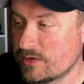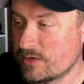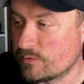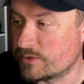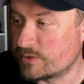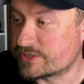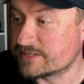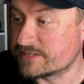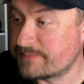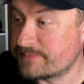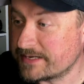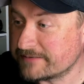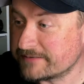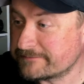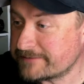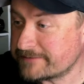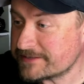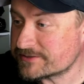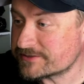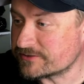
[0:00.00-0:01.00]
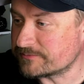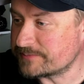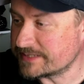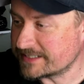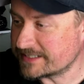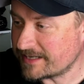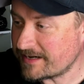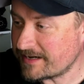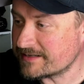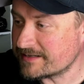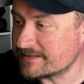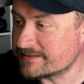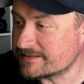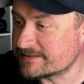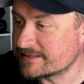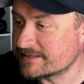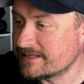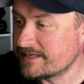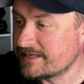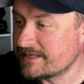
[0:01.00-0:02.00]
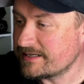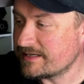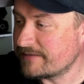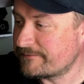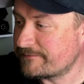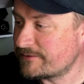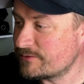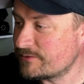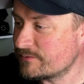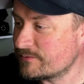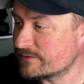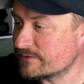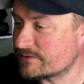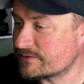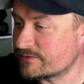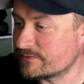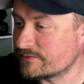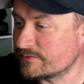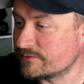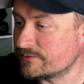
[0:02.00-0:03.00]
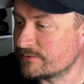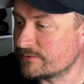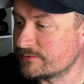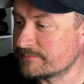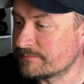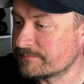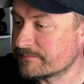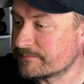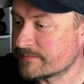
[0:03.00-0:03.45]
which is beneficial because if you were to